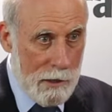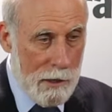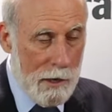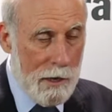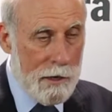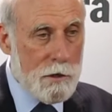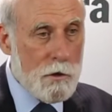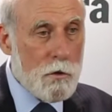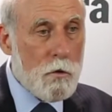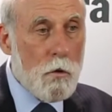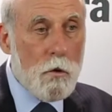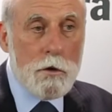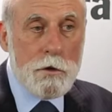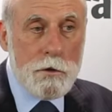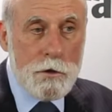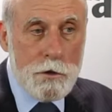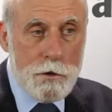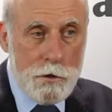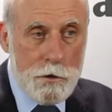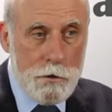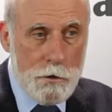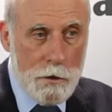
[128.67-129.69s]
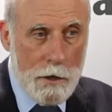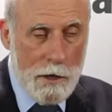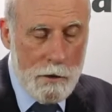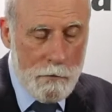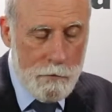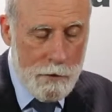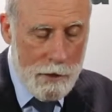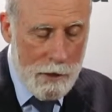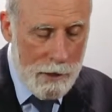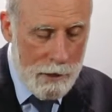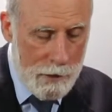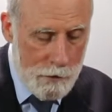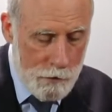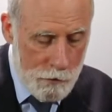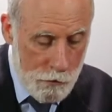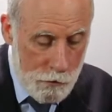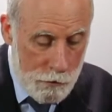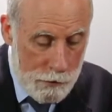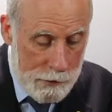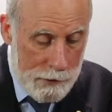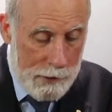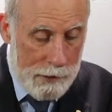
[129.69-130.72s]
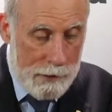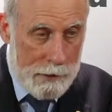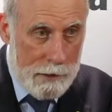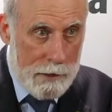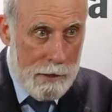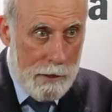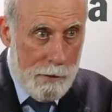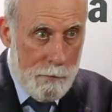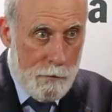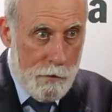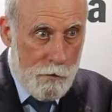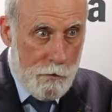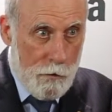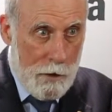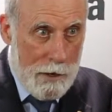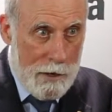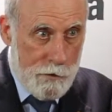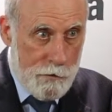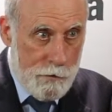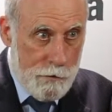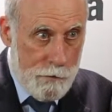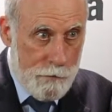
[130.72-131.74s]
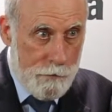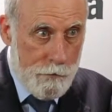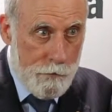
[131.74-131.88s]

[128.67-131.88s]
And in order to do that, we had to create an abstraction